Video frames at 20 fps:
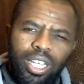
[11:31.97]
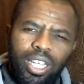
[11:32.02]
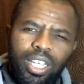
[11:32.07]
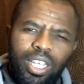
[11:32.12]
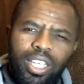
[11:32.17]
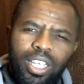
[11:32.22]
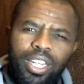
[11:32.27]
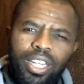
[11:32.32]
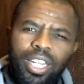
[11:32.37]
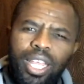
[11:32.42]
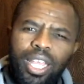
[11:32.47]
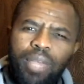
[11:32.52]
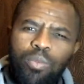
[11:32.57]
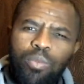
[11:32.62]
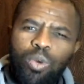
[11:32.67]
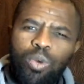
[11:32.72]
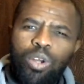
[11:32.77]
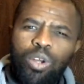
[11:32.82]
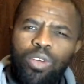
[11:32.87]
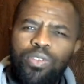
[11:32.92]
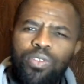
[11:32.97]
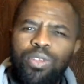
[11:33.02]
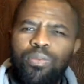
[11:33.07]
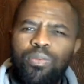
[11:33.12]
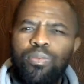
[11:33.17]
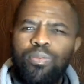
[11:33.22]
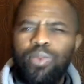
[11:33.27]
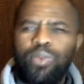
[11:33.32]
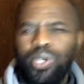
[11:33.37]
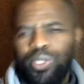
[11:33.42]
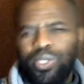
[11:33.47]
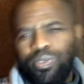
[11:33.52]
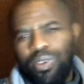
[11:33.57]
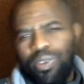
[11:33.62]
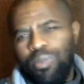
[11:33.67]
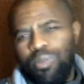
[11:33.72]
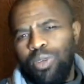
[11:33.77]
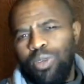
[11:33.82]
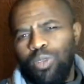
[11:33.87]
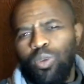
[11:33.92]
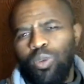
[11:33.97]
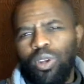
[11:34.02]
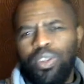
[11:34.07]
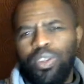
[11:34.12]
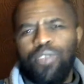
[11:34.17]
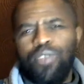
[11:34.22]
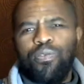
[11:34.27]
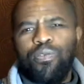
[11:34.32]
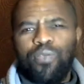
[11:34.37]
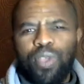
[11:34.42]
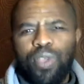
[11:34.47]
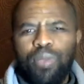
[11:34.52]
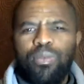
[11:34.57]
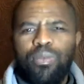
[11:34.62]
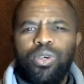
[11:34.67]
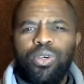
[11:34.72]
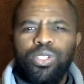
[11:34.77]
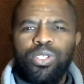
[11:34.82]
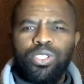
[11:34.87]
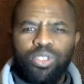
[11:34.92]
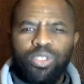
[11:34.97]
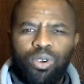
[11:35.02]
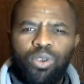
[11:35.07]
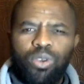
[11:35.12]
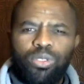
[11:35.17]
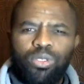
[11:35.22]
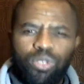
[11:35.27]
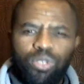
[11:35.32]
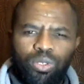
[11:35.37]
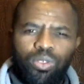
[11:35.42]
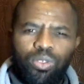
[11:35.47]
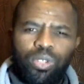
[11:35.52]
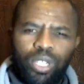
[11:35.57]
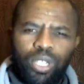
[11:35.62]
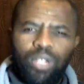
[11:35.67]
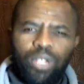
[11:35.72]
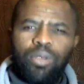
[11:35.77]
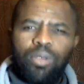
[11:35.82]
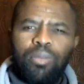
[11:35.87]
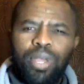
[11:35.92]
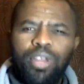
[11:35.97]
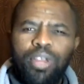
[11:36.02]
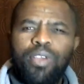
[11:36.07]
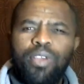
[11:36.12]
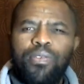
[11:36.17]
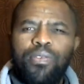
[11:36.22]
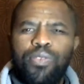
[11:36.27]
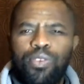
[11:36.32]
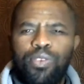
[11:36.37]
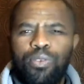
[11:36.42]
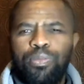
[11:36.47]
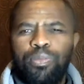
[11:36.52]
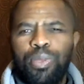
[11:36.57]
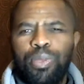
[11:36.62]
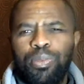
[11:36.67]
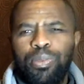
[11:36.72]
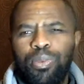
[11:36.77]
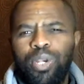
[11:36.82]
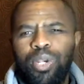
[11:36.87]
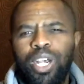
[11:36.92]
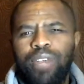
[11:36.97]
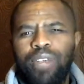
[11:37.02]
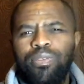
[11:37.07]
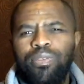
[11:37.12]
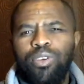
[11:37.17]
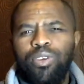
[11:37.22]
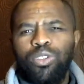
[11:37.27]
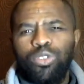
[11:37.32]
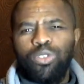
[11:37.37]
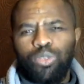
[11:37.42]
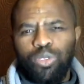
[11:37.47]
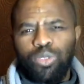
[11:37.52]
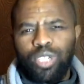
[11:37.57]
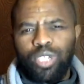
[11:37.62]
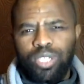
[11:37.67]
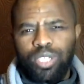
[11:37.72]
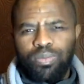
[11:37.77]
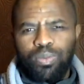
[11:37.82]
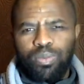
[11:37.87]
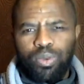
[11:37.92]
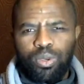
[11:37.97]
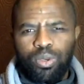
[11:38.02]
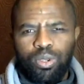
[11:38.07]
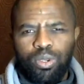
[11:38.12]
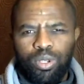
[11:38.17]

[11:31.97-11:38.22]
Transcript: He named one of the most famous, one of the famous authors, you know, many of you people have gone through his book,